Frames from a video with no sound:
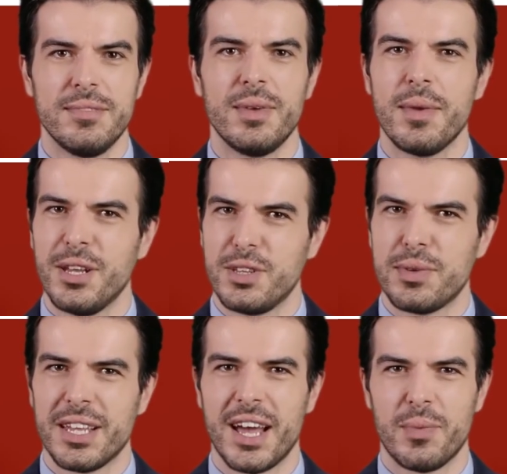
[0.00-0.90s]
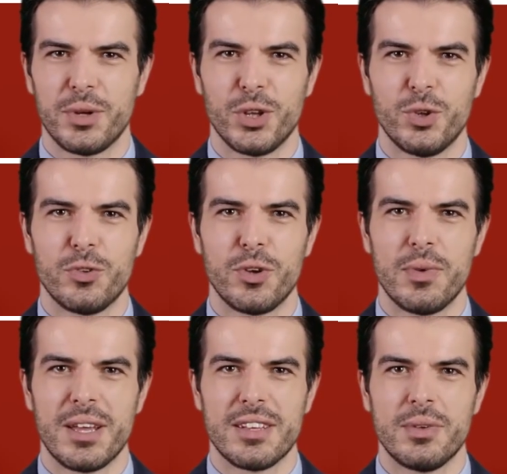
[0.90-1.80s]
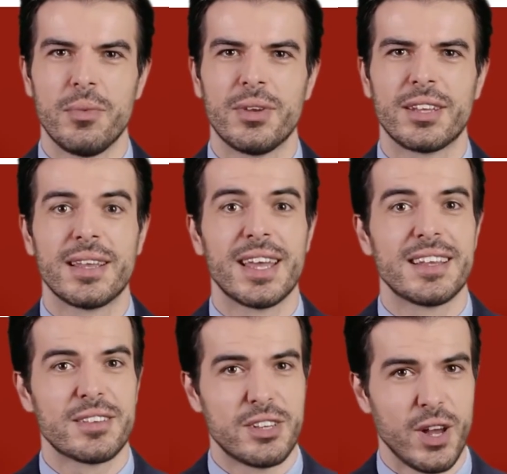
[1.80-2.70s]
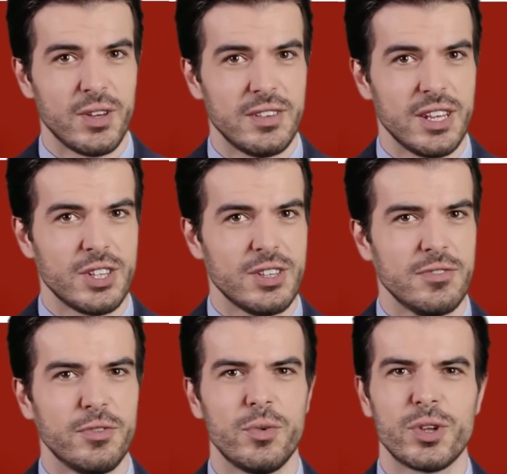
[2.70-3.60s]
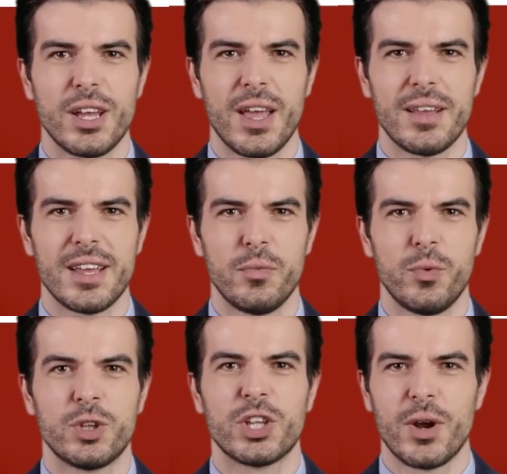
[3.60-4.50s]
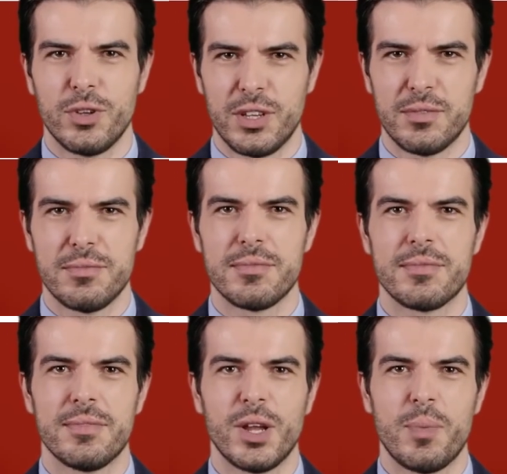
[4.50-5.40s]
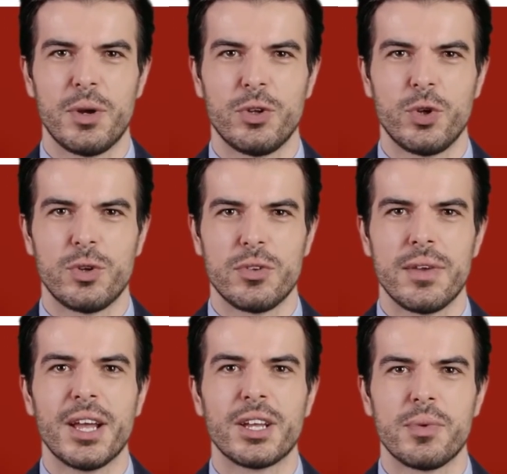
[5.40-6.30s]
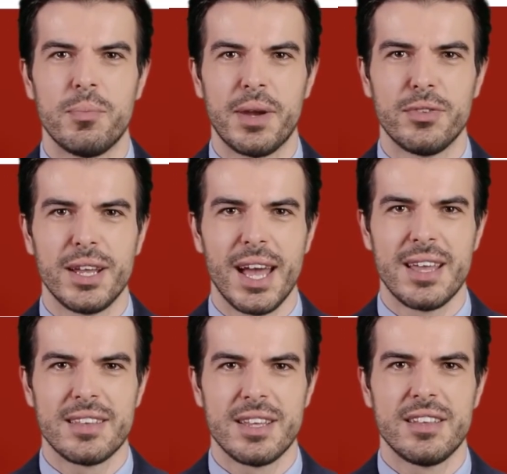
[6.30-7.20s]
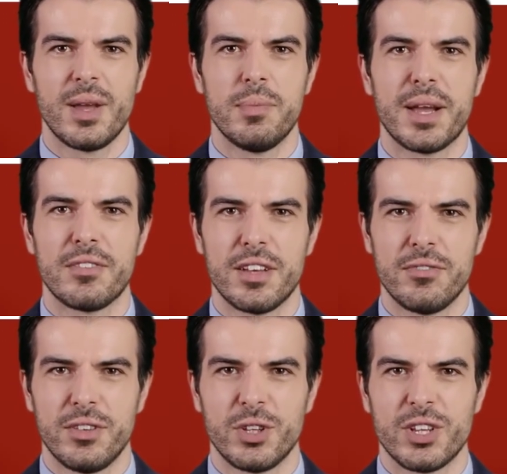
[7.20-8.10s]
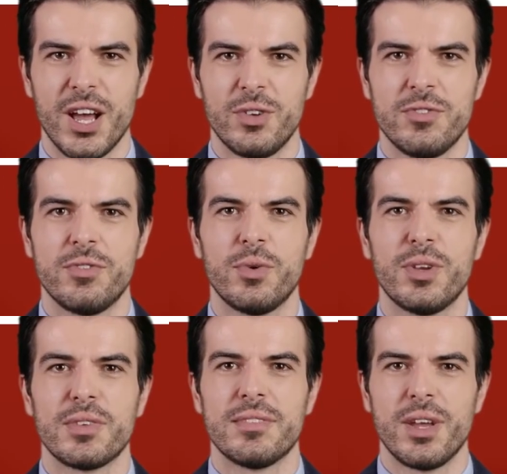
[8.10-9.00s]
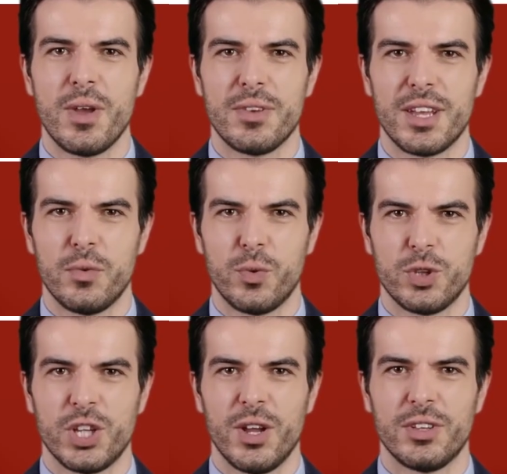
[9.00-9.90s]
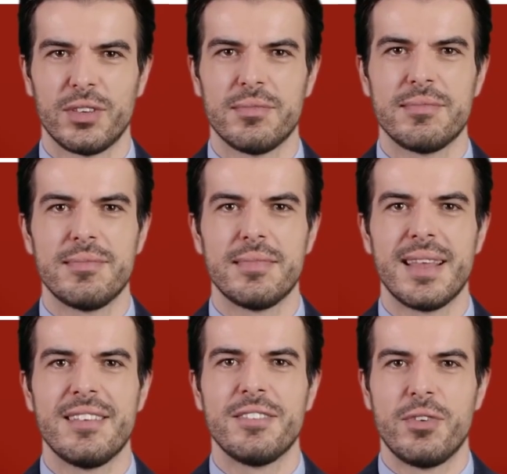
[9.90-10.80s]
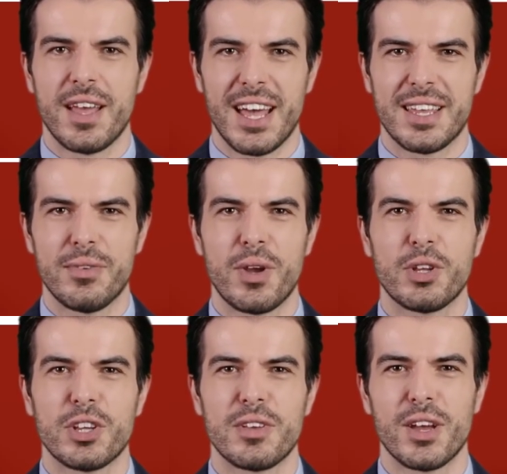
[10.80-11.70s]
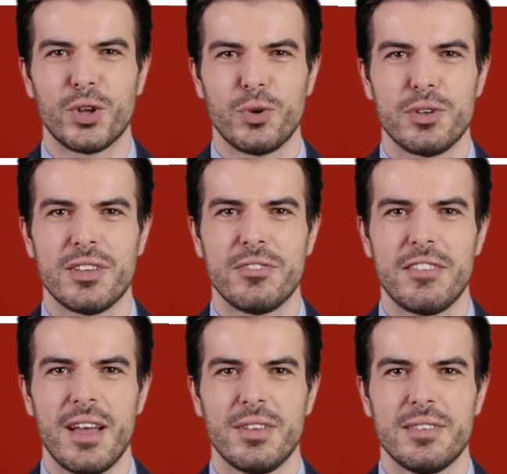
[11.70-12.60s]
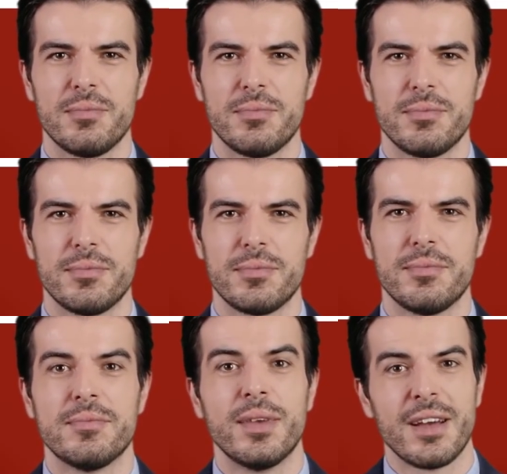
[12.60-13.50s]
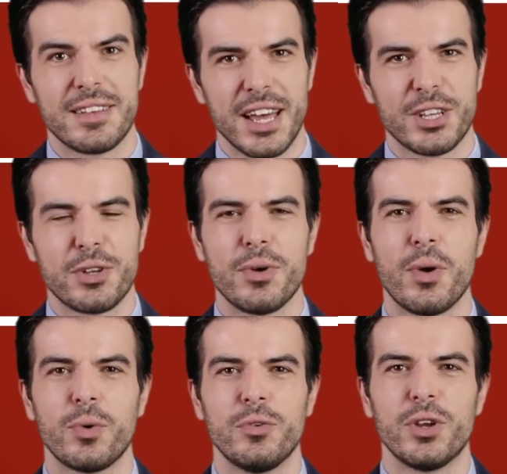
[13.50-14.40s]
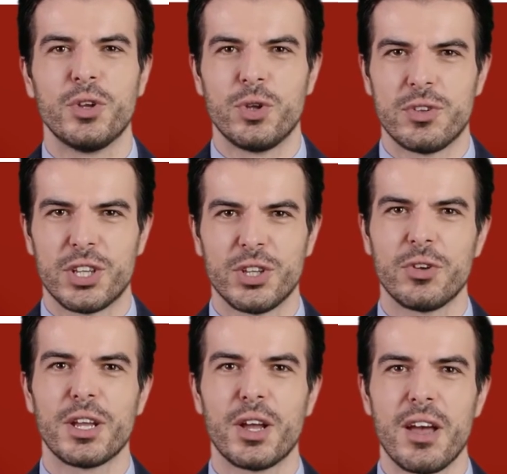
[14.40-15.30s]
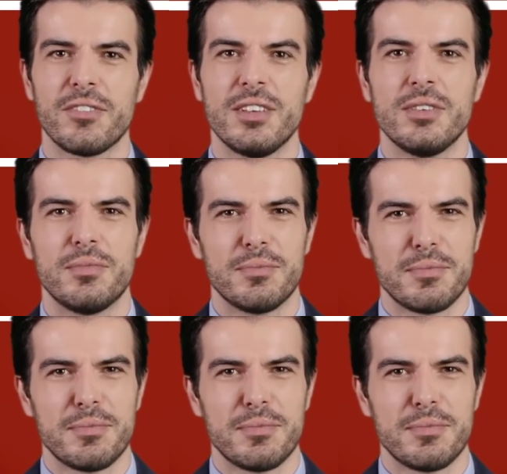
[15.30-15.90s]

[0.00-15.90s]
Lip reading: The monies may not be used for basic monthly maintenance costs such as food, clothing, or shelter. You must use the regular monthly SSI benefit for the child's food, clothing, or shelter. If there are any questions on use of the funds, contact your local Social Security office.